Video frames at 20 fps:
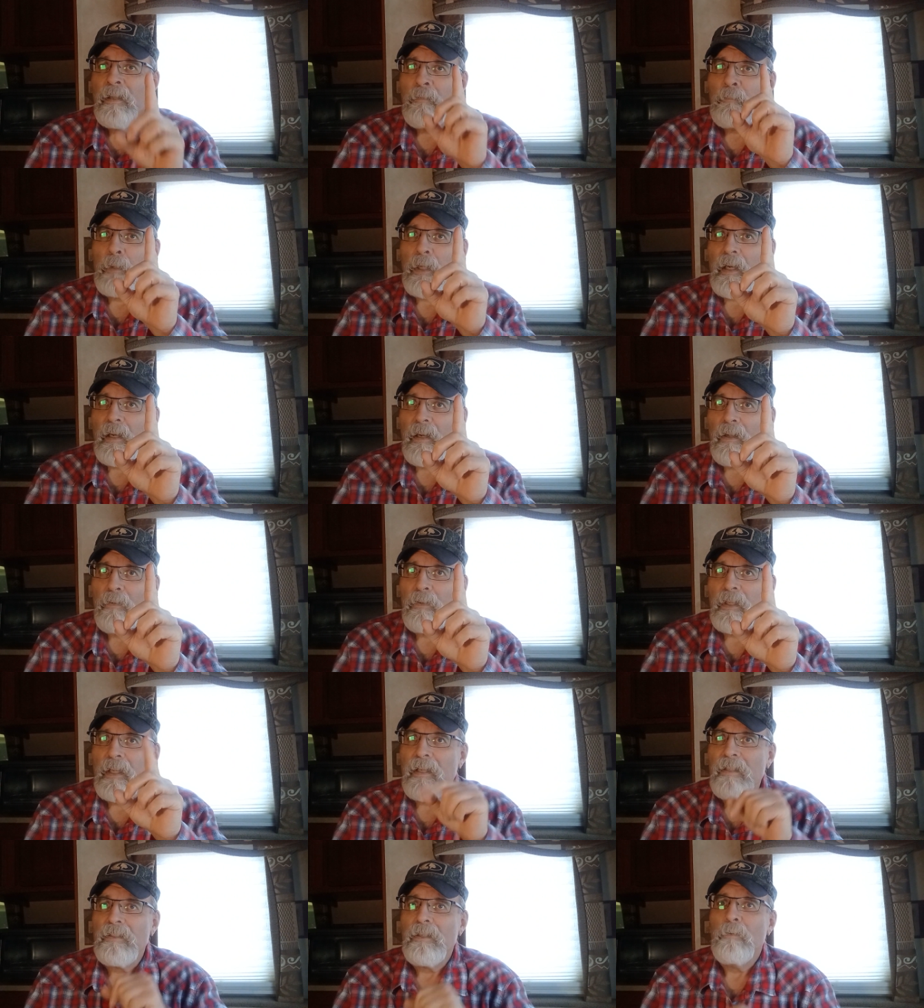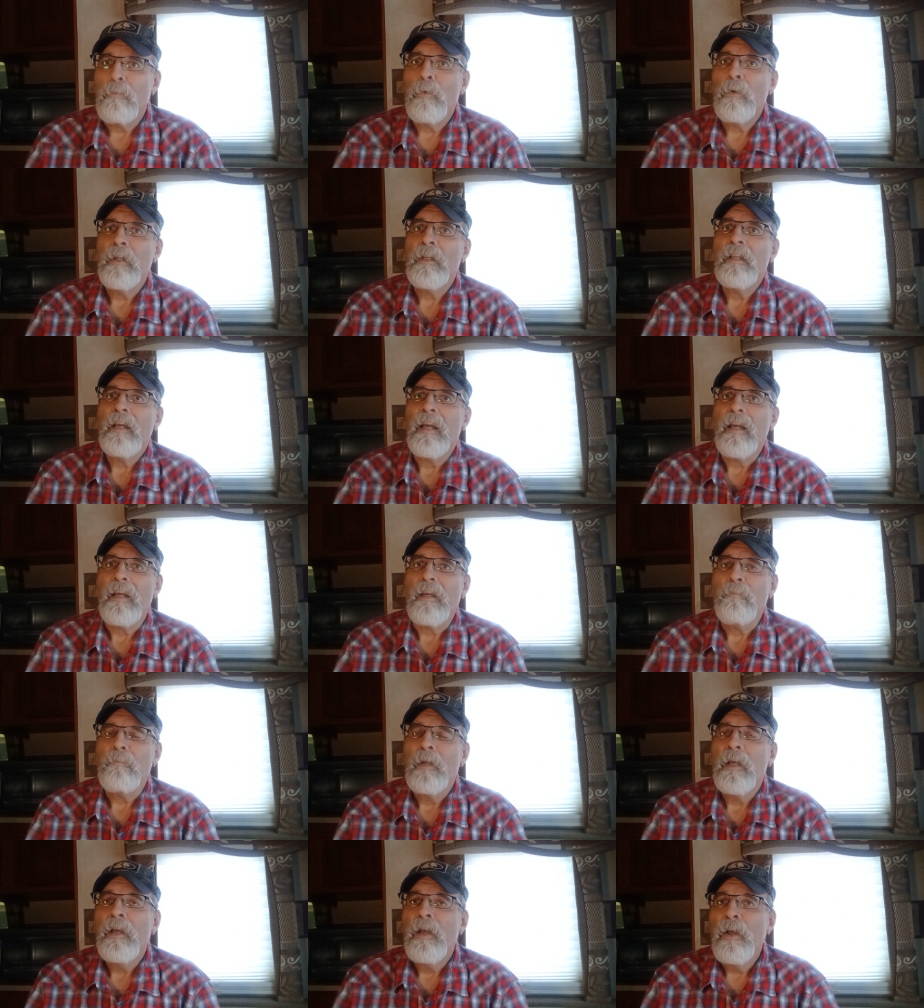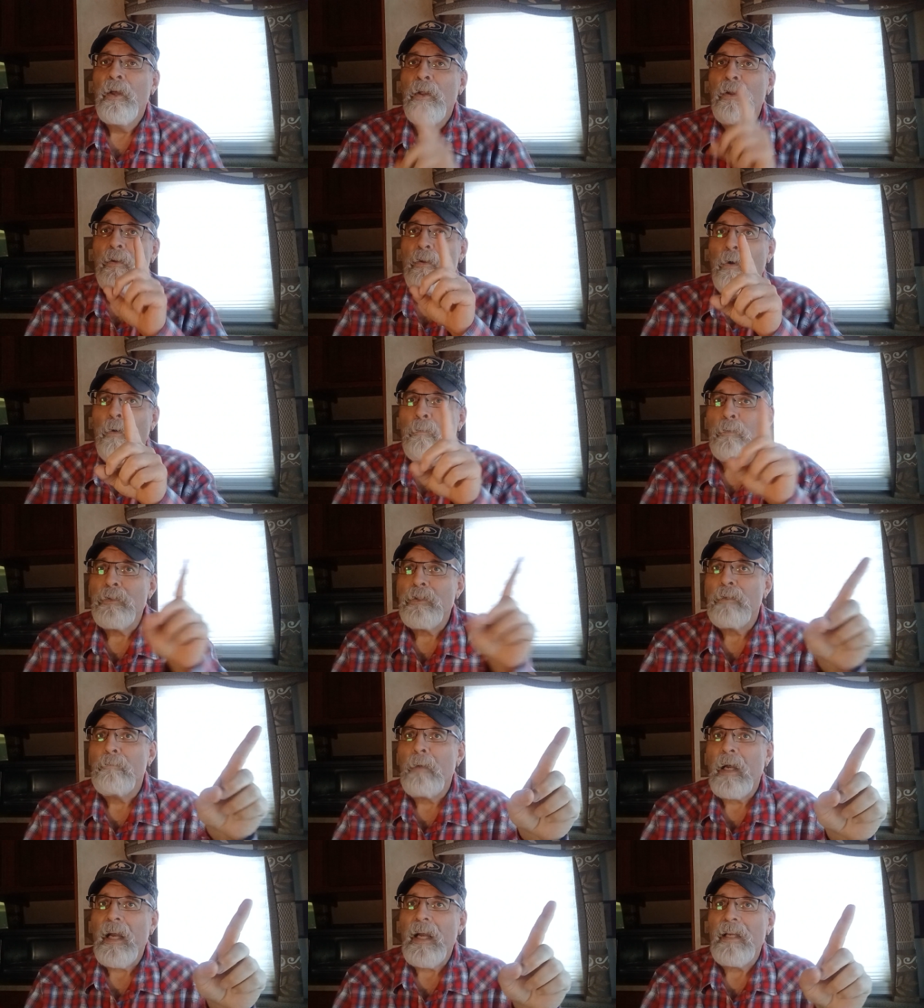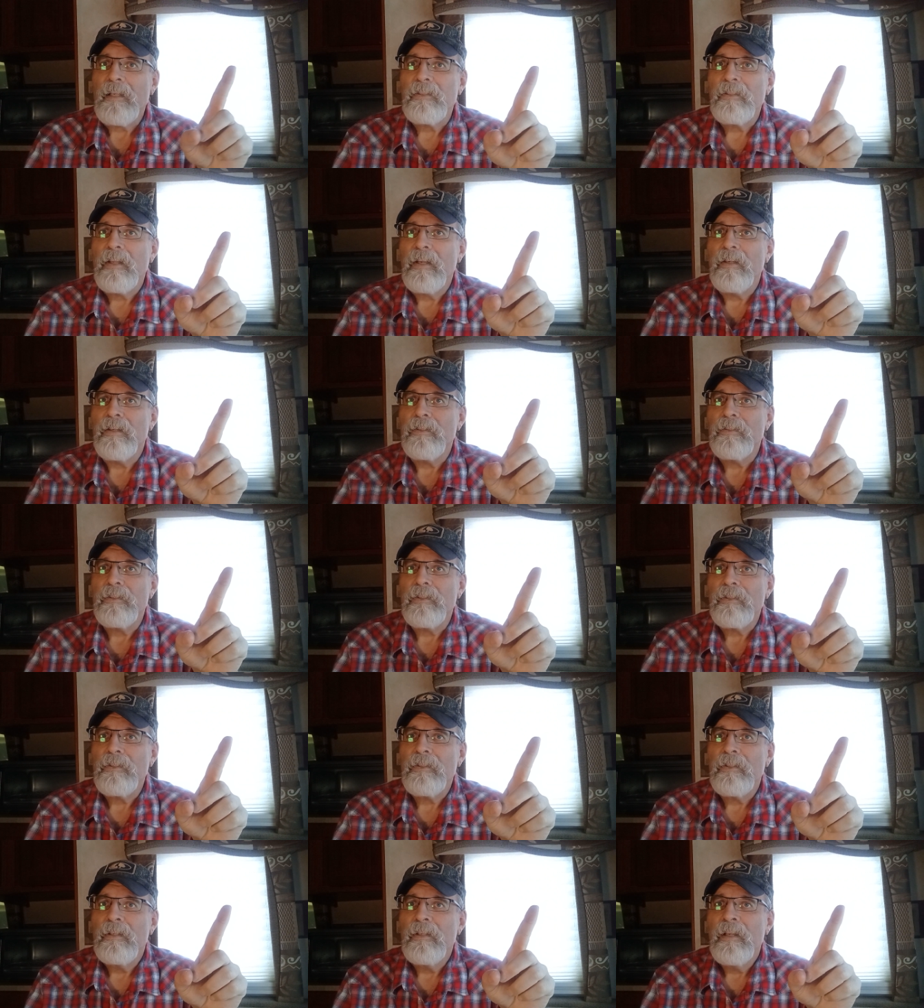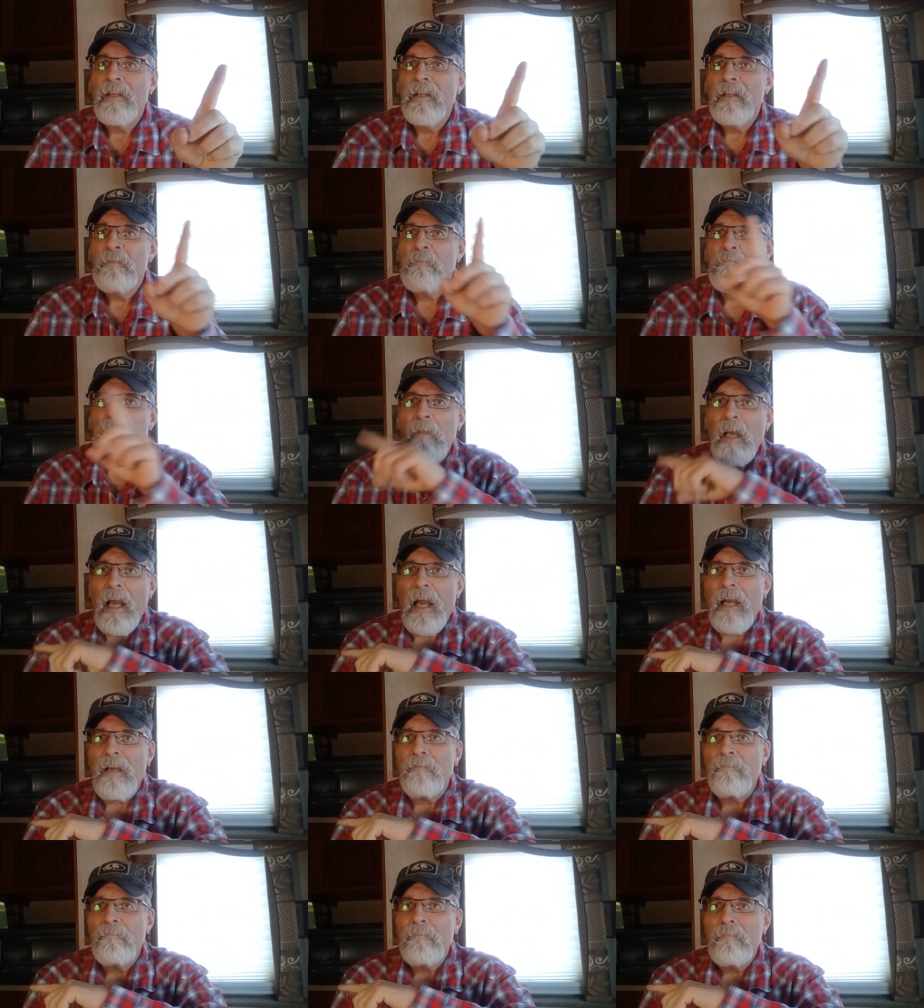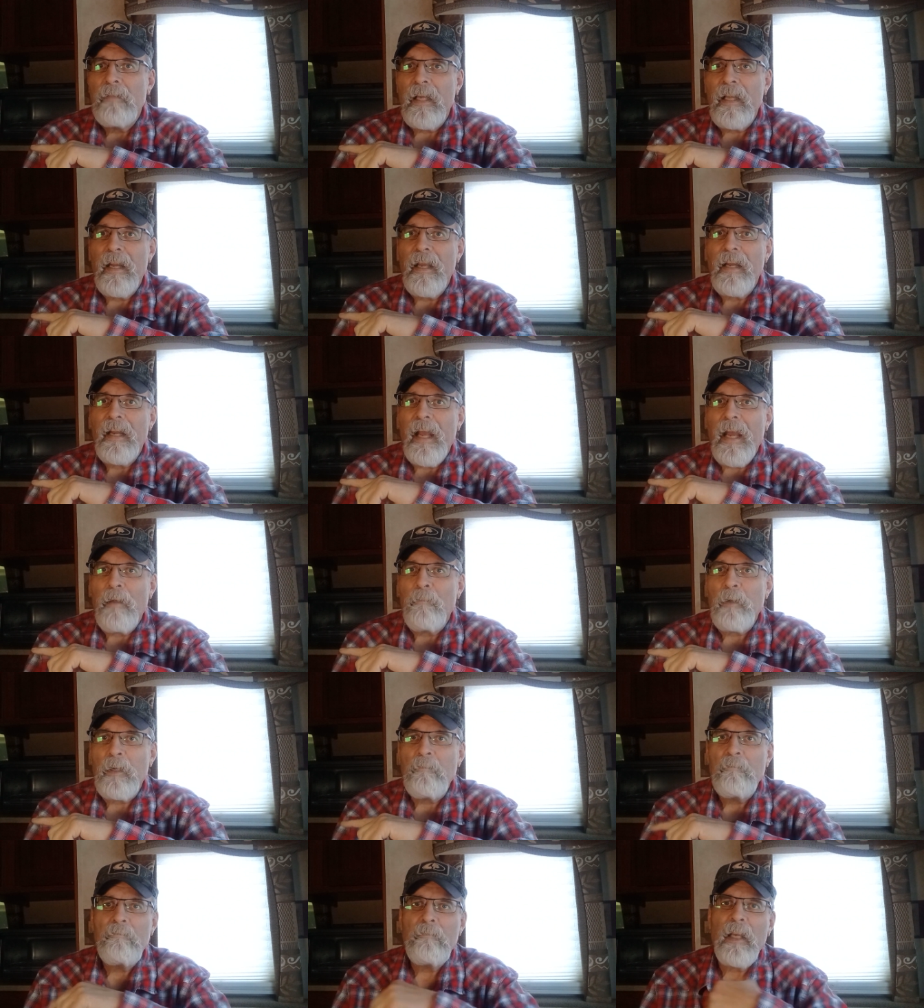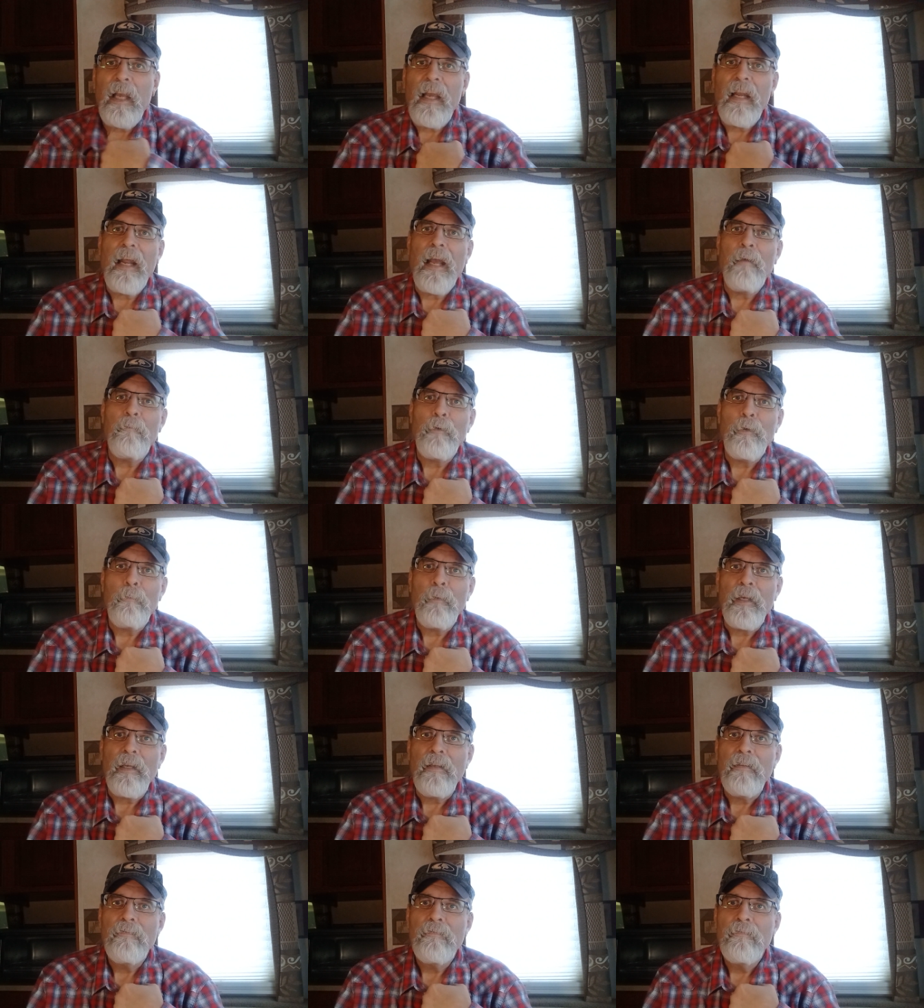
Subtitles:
But it only takes it one time. Normalcy bias tells us, it ain't happening. Can't happen to me.